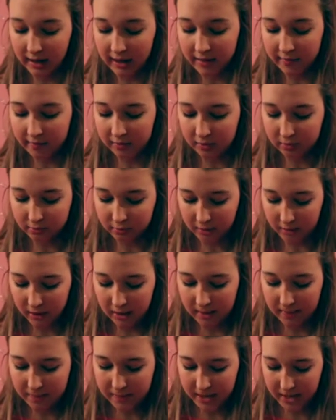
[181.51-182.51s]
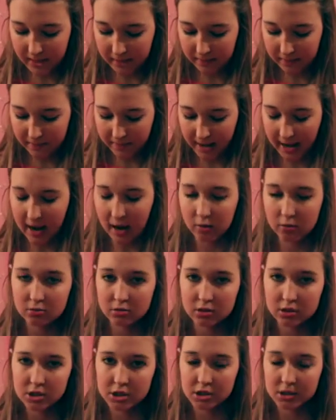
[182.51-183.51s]
I have this really big
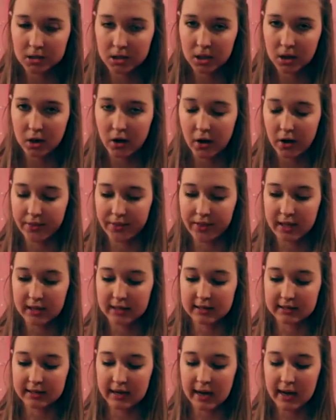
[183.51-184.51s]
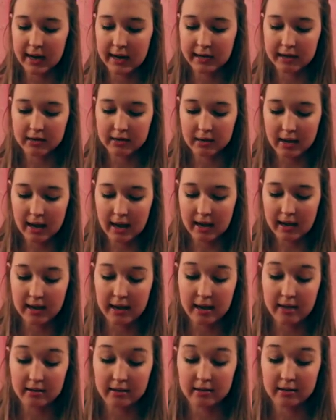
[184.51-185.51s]
pouch on the inside
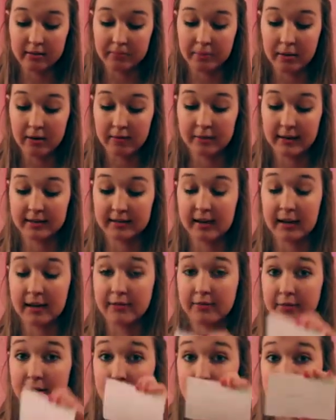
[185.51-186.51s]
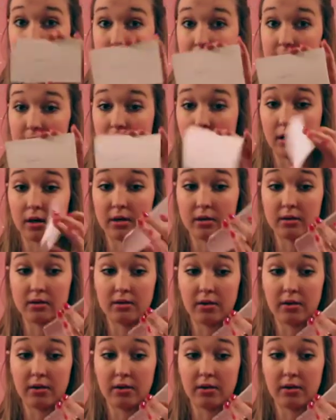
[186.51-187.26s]
and it's the perfect size for index cards.